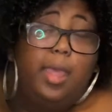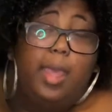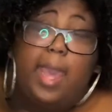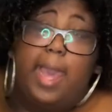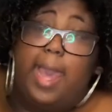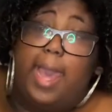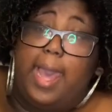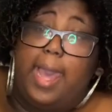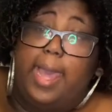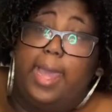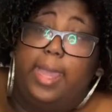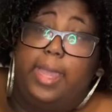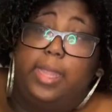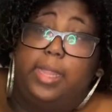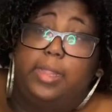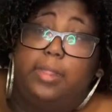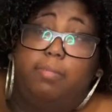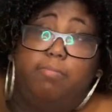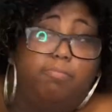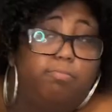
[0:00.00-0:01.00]

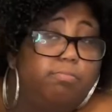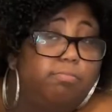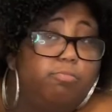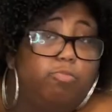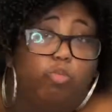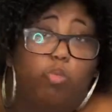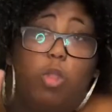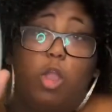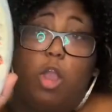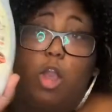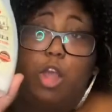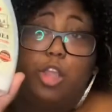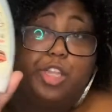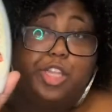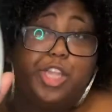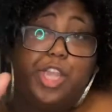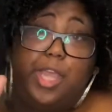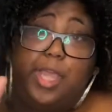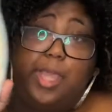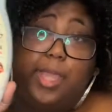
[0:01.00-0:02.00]
Raw
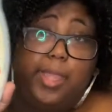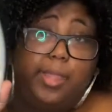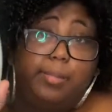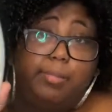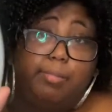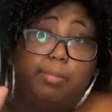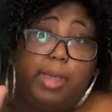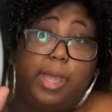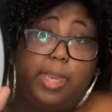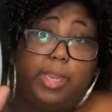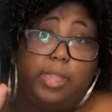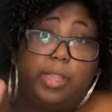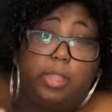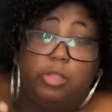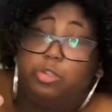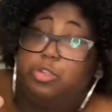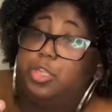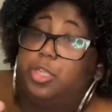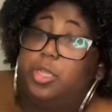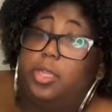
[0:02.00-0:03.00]
shea body
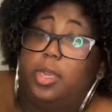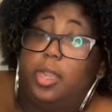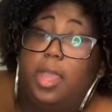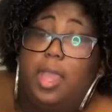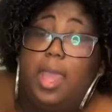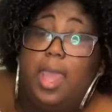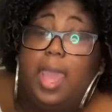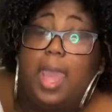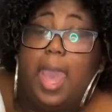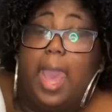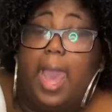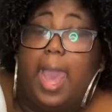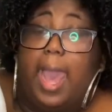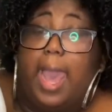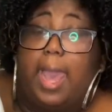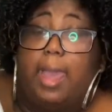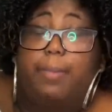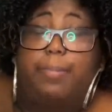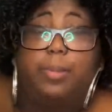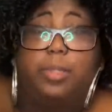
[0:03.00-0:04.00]
lotion.
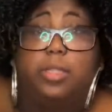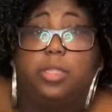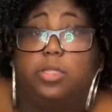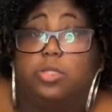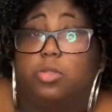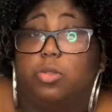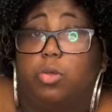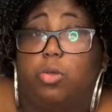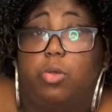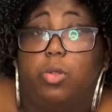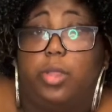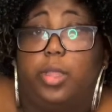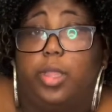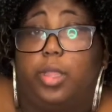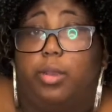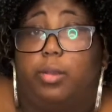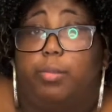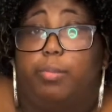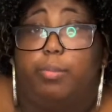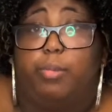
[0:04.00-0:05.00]
I put this
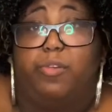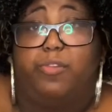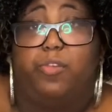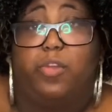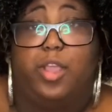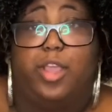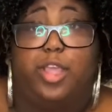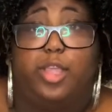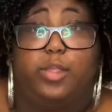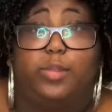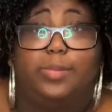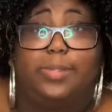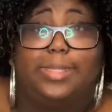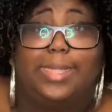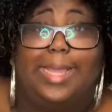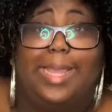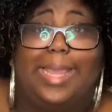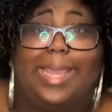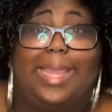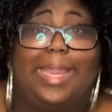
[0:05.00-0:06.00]
on before I use
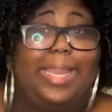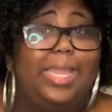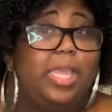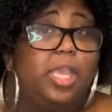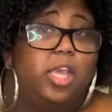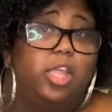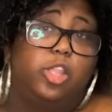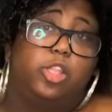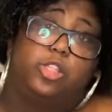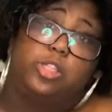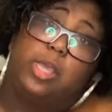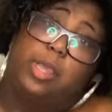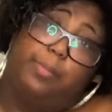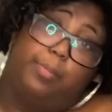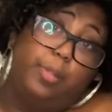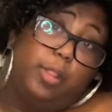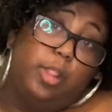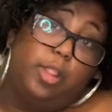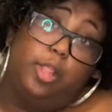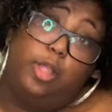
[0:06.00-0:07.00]
any other
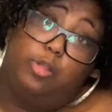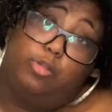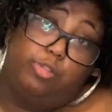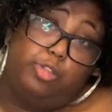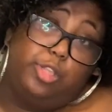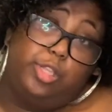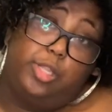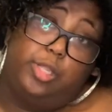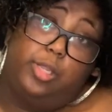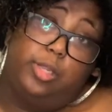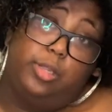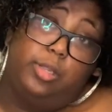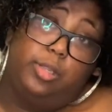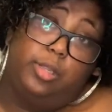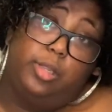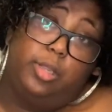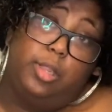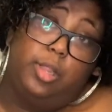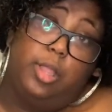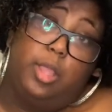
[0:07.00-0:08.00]
type of lotion.
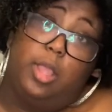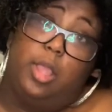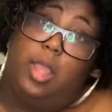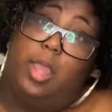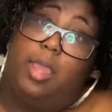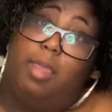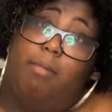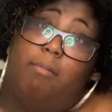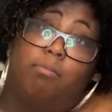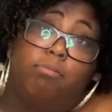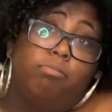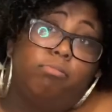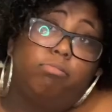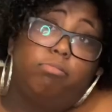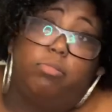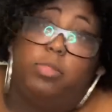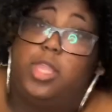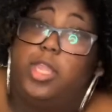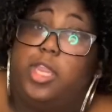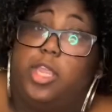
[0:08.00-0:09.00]

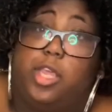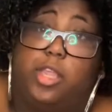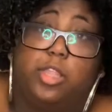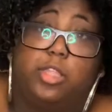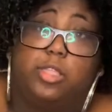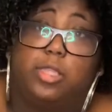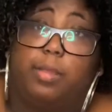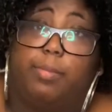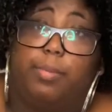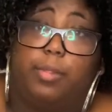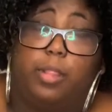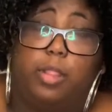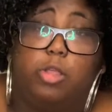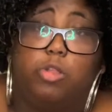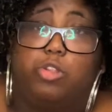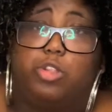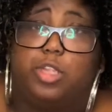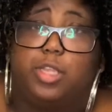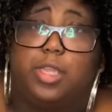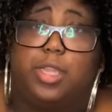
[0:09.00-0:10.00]

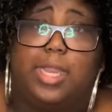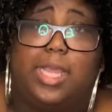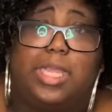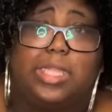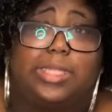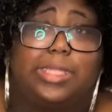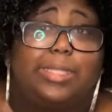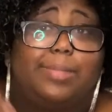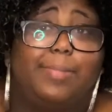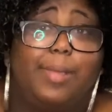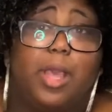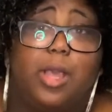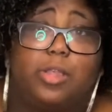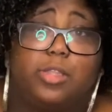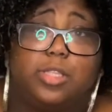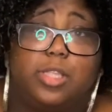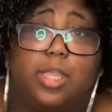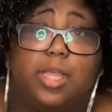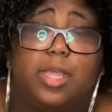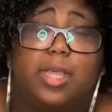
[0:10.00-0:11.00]
It
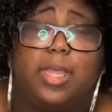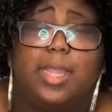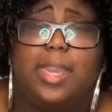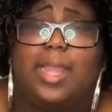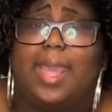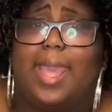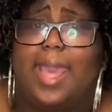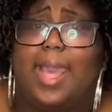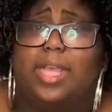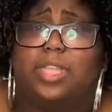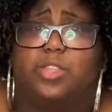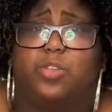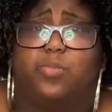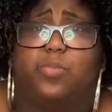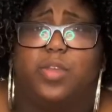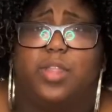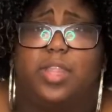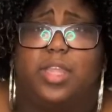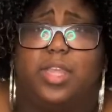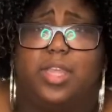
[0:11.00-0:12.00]
smells good. It has a
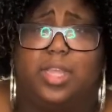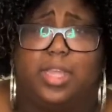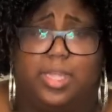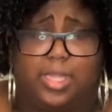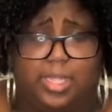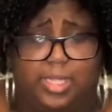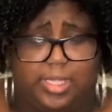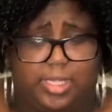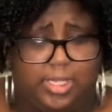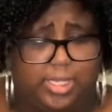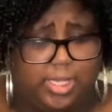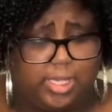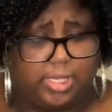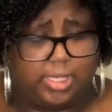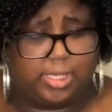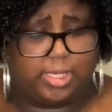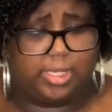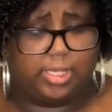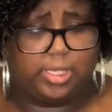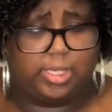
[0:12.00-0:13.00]
really good
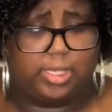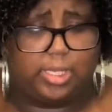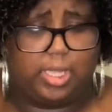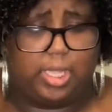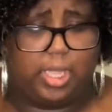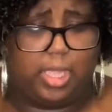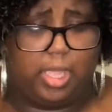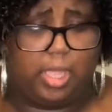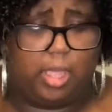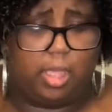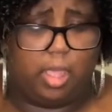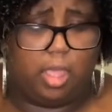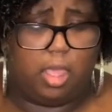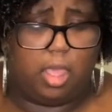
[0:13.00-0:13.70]
consistency.